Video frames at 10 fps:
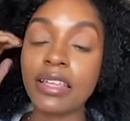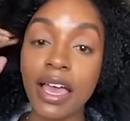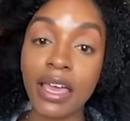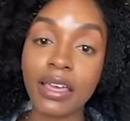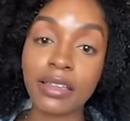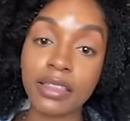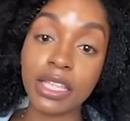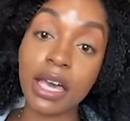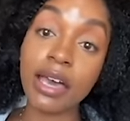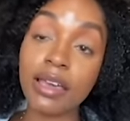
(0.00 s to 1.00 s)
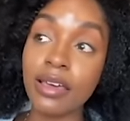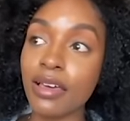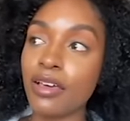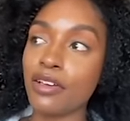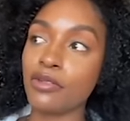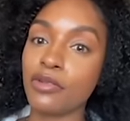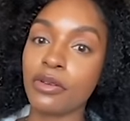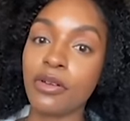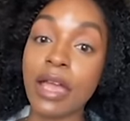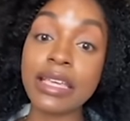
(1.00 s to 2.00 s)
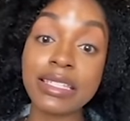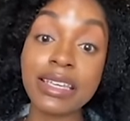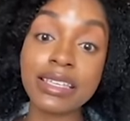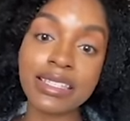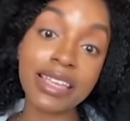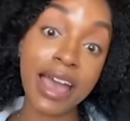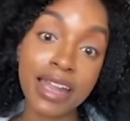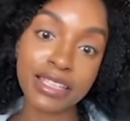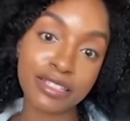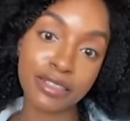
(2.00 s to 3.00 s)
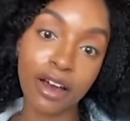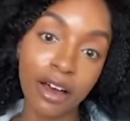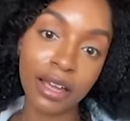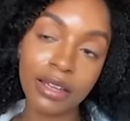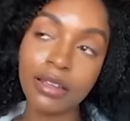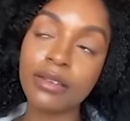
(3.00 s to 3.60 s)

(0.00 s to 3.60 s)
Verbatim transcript: like the craziest, saddest thought.